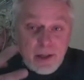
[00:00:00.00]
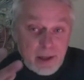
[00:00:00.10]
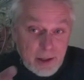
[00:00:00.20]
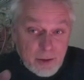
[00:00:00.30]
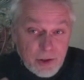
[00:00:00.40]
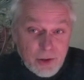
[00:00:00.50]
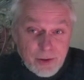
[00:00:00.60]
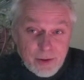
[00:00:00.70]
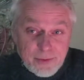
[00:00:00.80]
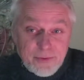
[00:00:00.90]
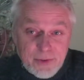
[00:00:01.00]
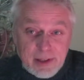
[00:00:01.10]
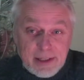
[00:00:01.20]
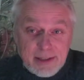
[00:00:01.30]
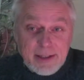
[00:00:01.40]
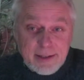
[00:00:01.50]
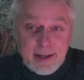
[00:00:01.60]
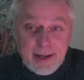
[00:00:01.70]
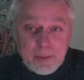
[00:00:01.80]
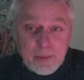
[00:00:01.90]
I'm not sure if Finland's the
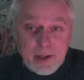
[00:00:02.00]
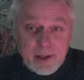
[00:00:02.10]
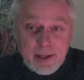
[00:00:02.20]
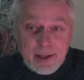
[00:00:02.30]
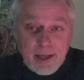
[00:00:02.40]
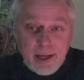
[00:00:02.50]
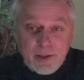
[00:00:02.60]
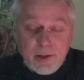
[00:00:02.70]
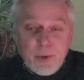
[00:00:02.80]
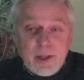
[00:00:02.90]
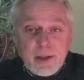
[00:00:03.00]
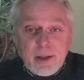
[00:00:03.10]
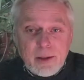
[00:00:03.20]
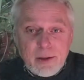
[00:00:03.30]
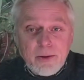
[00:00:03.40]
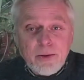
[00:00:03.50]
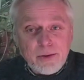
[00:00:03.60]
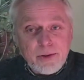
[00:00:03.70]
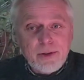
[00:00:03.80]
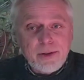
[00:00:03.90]
same, but in Sweden, the
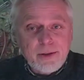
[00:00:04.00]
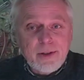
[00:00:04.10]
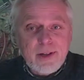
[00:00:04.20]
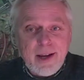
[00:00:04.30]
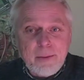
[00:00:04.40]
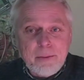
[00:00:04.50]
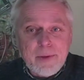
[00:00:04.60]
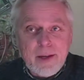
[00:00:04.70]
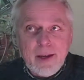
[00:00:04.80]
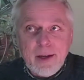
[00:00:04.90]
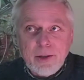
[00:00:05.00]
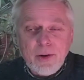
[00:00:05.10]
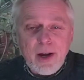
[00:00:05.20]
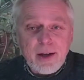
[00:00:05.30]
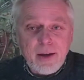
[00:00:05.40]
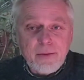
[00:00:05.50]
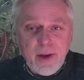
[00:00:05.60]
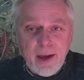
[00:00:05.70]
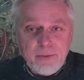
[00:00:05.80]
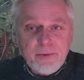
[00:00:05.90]
Lutheran Church kept a track of
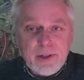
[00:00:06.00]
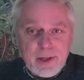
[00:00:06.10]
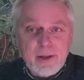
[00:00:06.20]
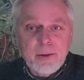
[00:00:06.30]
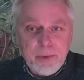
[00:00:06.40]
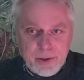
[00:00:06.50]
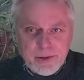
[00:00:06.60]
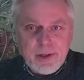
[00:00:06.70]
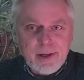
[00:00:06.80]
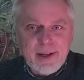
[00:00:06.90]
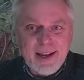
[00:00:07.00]
every single person and